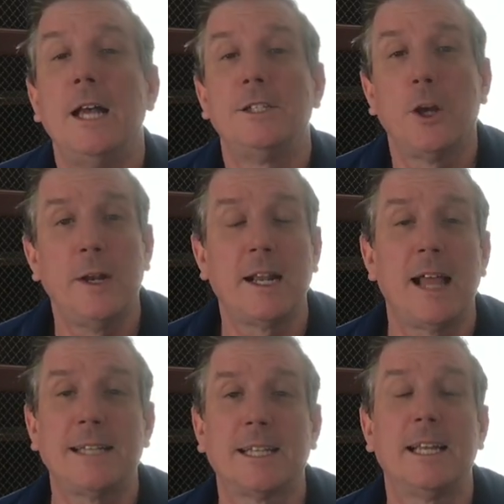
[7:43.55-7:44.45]
So in a
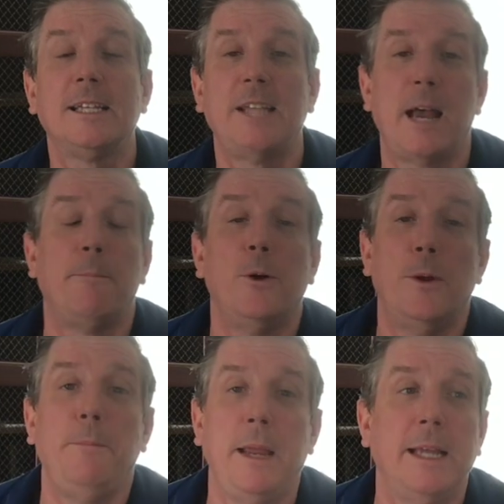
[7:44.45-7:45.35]
classic example
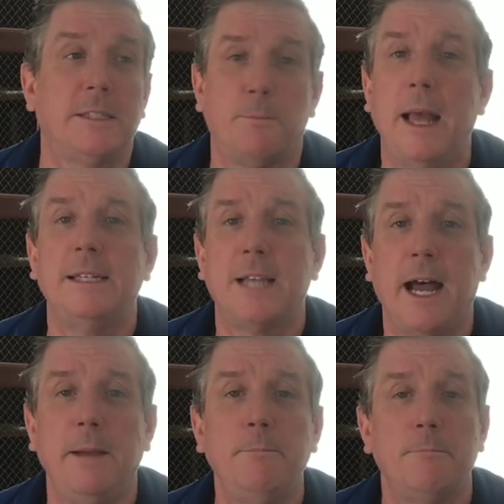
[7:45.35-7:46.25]
would be it's
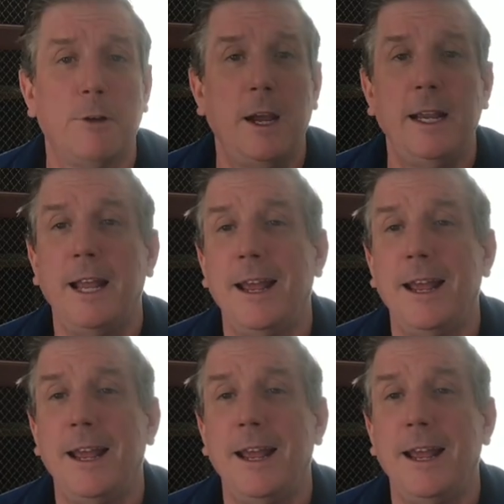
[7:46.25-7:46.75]
bedtime, right?